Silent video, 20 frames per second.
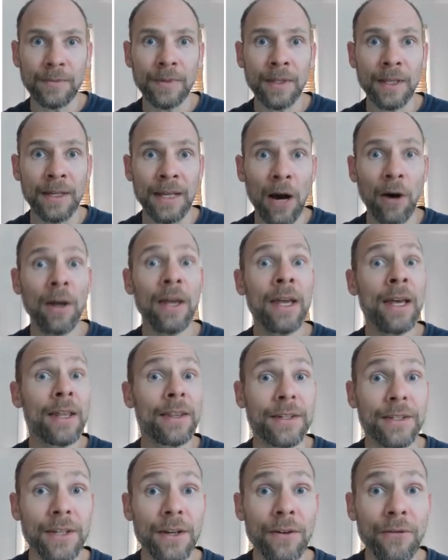Now,
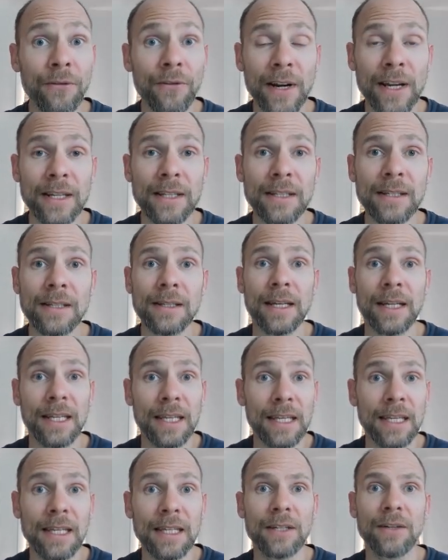the difference, the
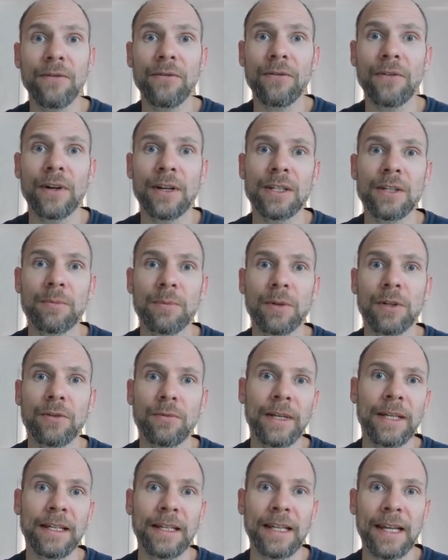key difference
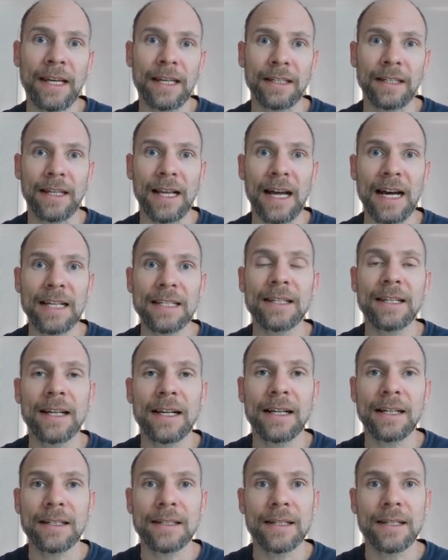between latent class
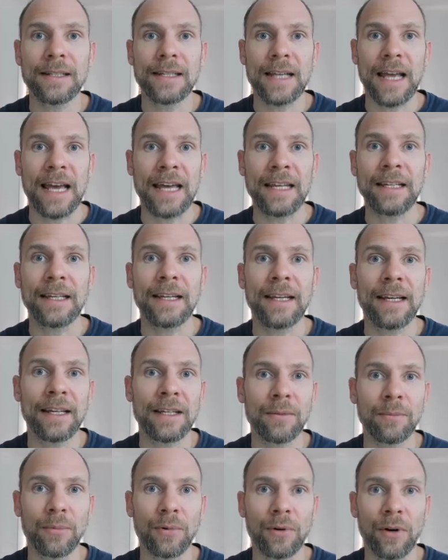analysis and
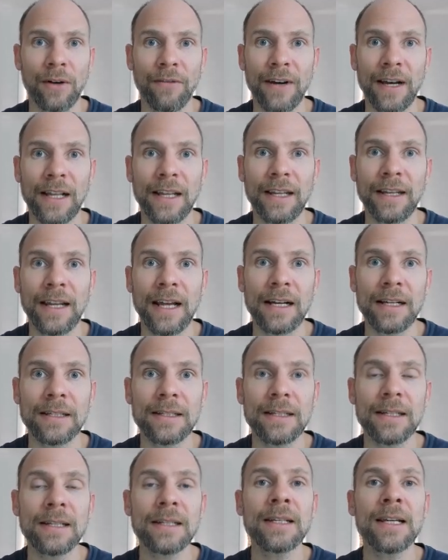latent profile
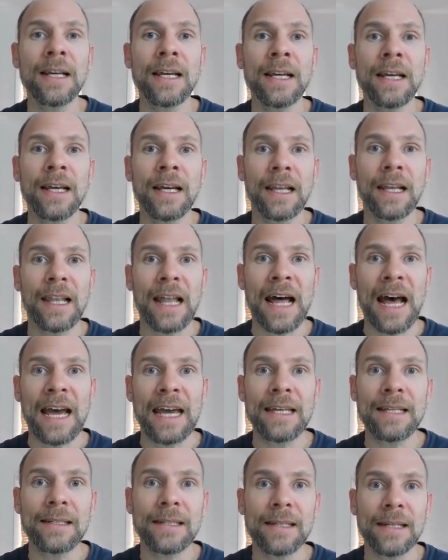analysis
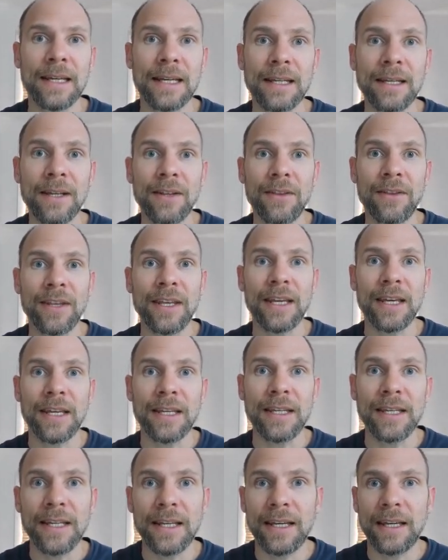lies in the
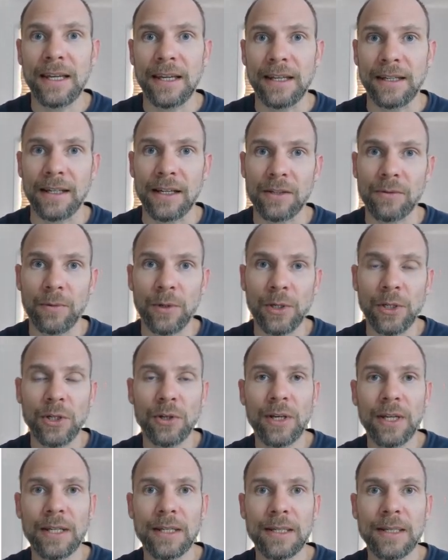indicators, which you
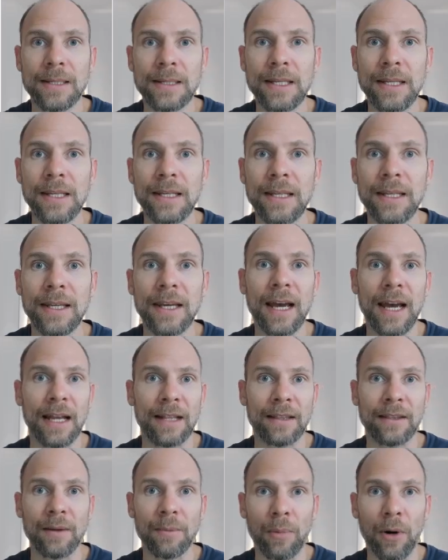can see here
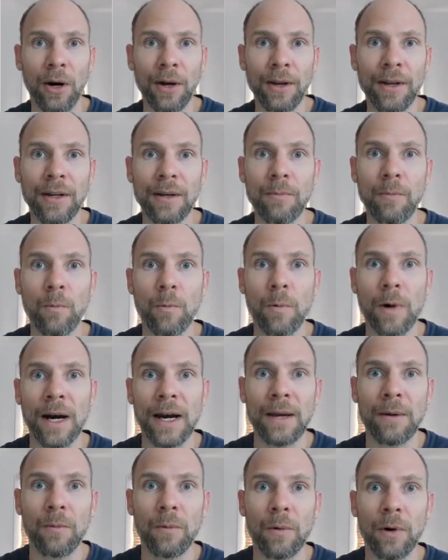at the bottom,
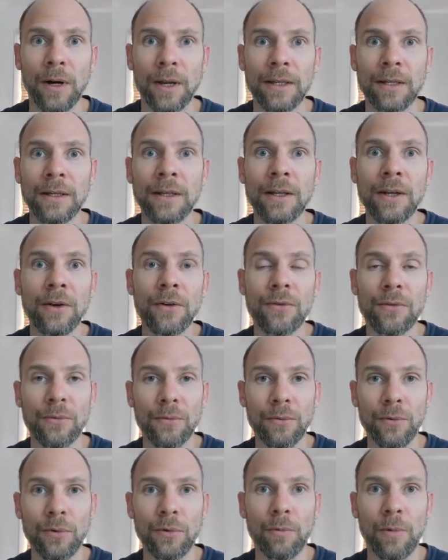y1
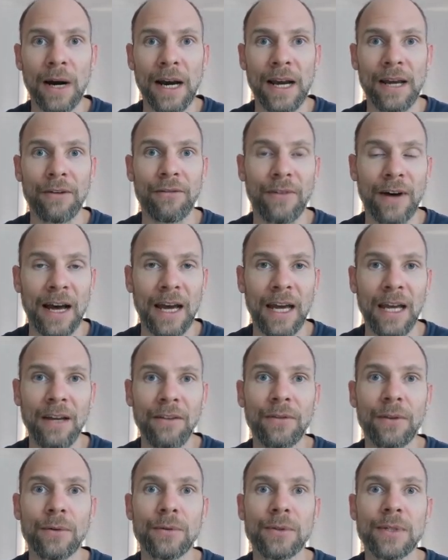through
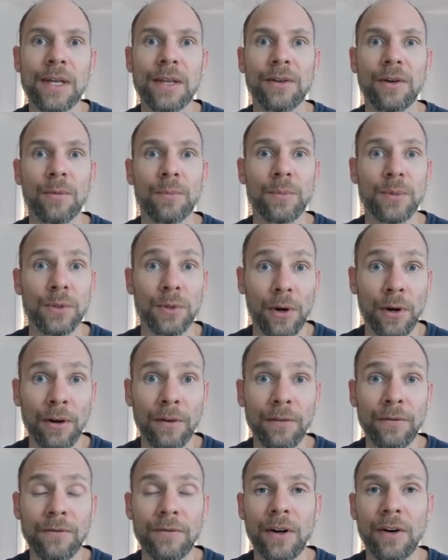y5. Those are the
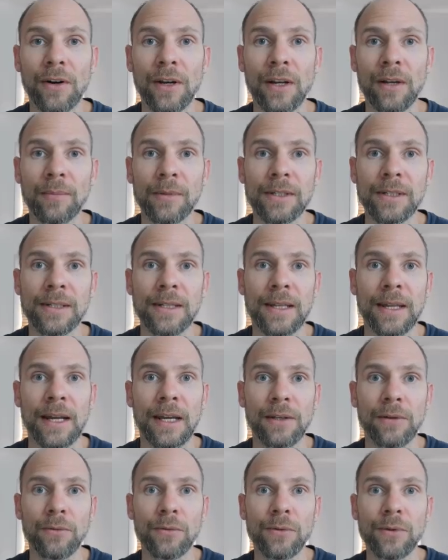observed variables that
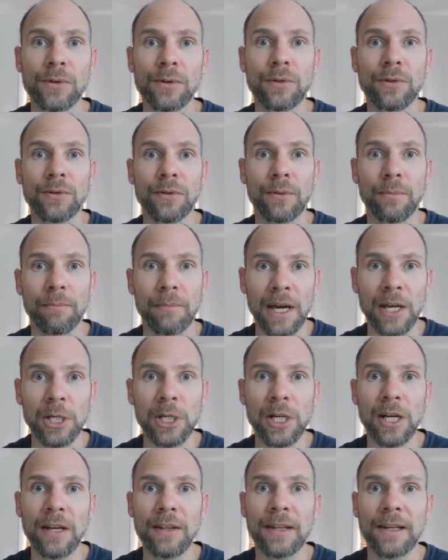are used to
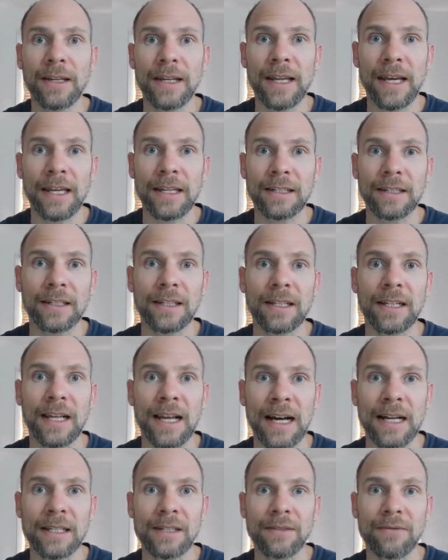measure the latent
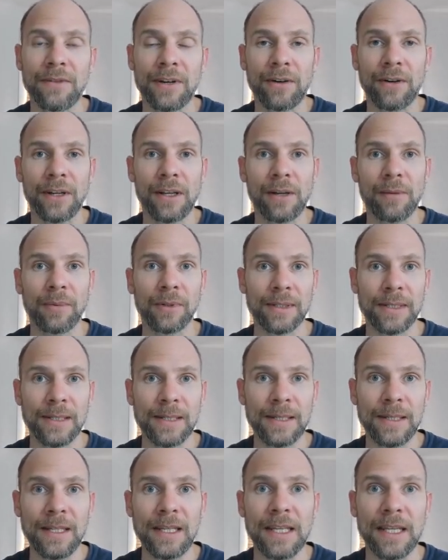class variable
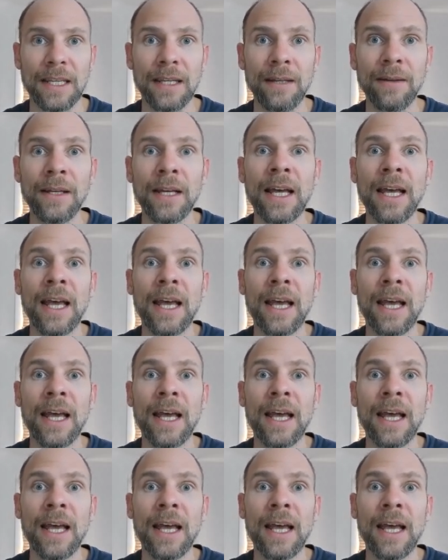c.